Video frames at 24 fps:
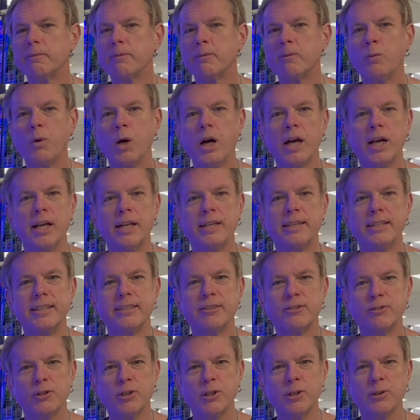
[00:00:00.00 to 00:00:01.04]
What?
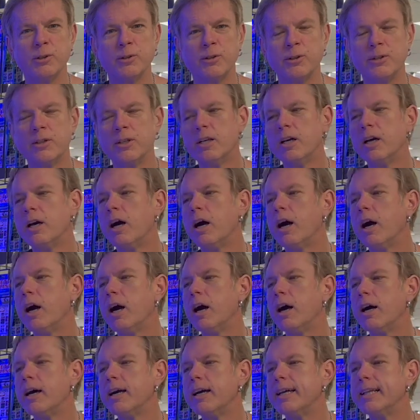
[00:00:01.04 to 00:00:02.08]
It's true.
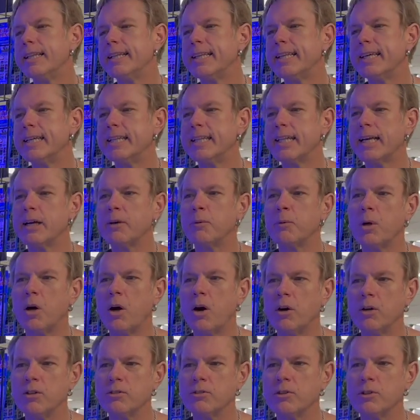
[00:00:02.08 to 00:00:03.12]
And then they will
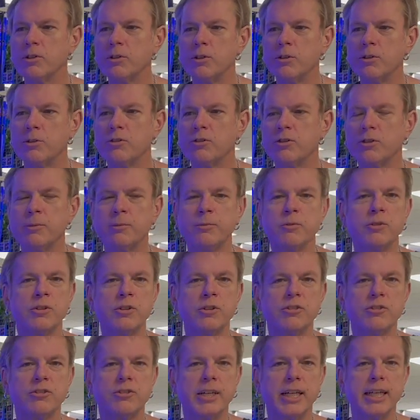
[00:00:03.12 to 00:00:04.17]
also use them
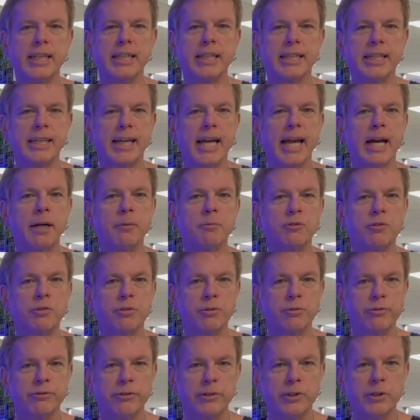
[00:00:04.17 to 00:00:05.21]
to sting and
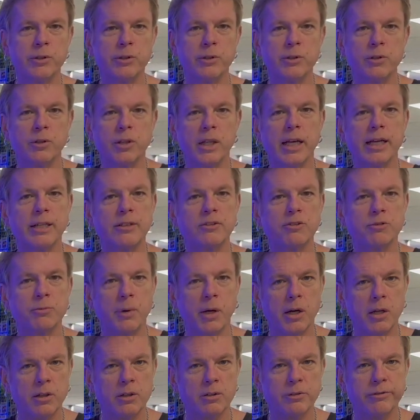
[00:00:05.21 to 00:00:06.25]
capture food like
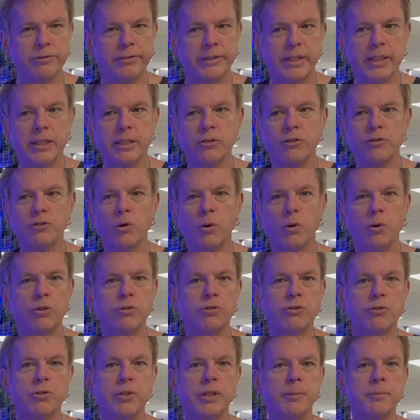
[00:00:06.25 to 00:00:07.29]
smaller fish or
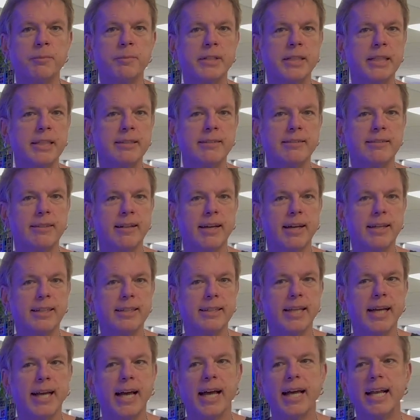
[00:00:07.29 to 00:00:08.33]
shrimp, things
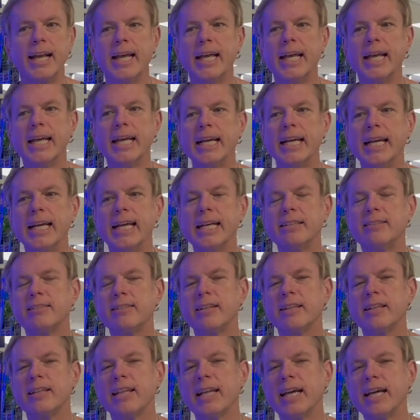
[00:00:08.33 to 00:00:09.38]
like that. It's
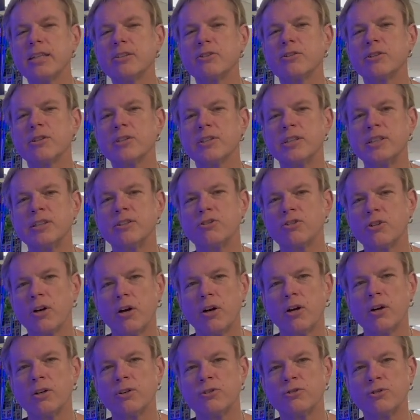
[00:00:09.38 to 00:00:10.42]
an electrically
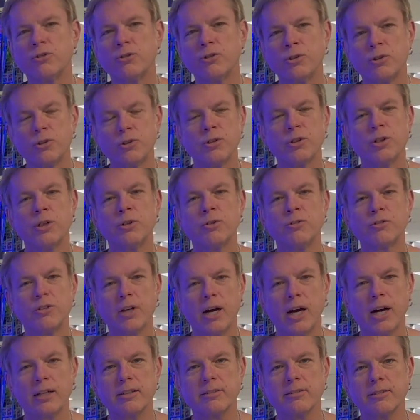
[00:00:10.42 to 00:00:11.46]
charged
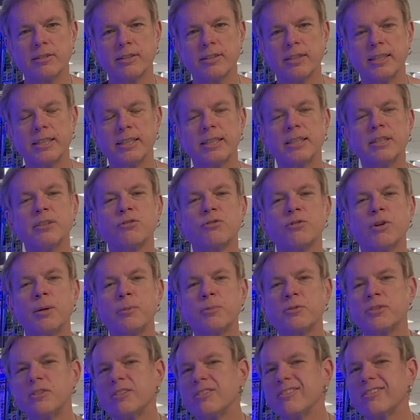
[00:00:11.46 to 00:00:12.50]
neurotoxin that
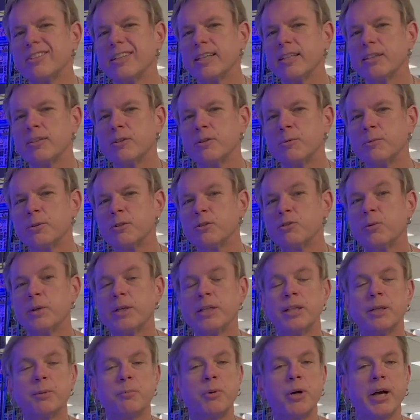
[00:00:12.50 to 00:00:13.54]
disrupts the signal
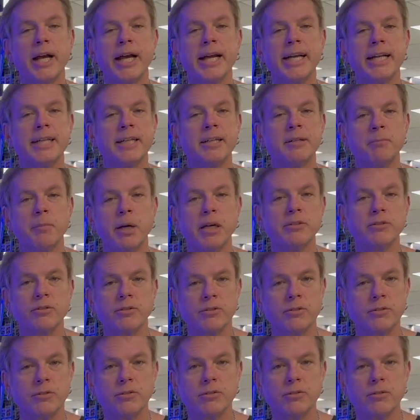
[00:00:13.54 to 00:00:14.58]
between the brain and
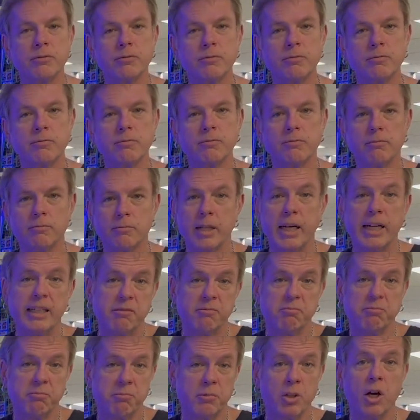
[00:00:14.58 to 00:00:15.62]
muscles, like
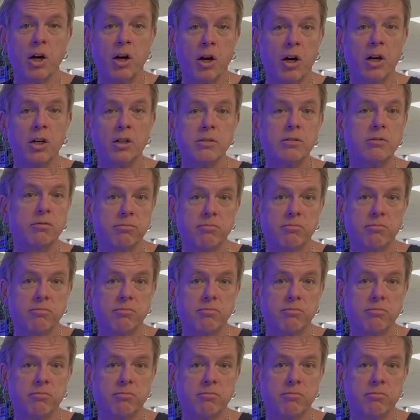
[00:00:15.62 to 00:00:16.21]
the heart.